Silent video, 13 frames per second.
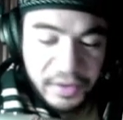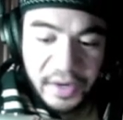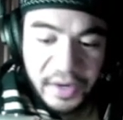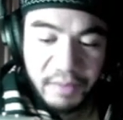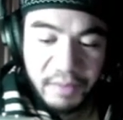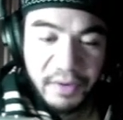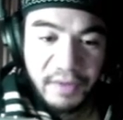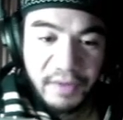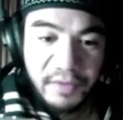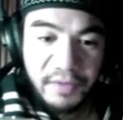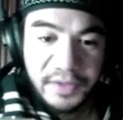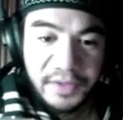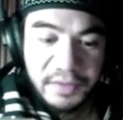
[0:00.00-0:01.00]
I prayed for
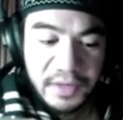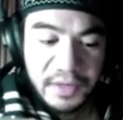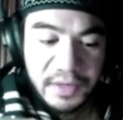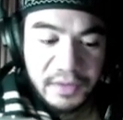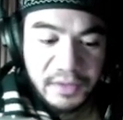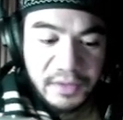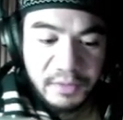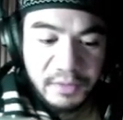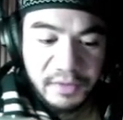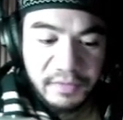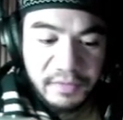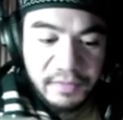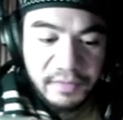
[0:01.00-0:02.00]
Israel in terms of,
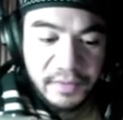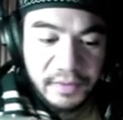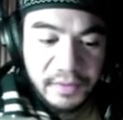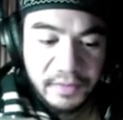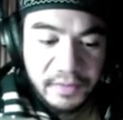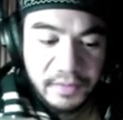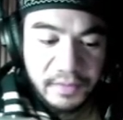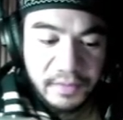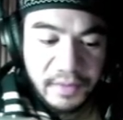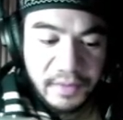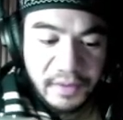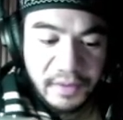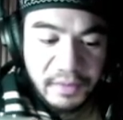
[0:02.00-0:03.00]
you know, that
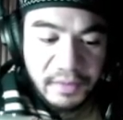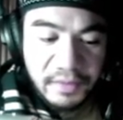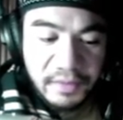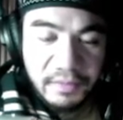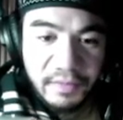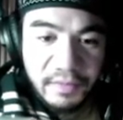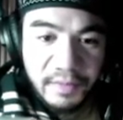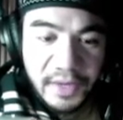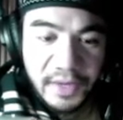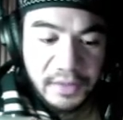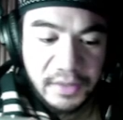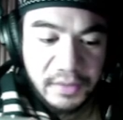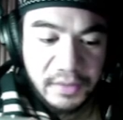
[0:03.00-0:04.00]
they would repent,